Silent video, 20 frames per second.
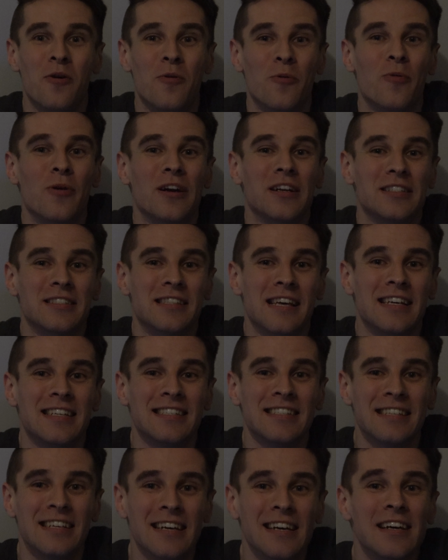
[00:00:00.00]
what is
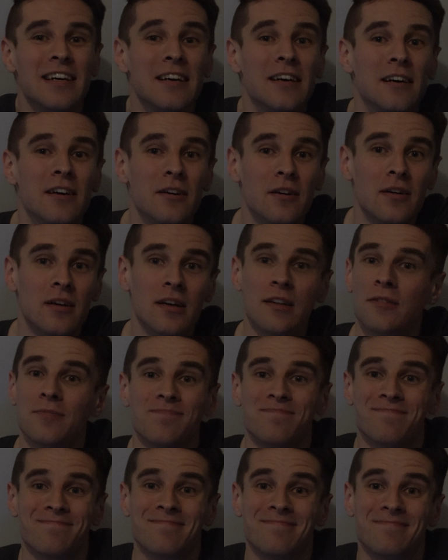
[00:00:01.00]
this? Well,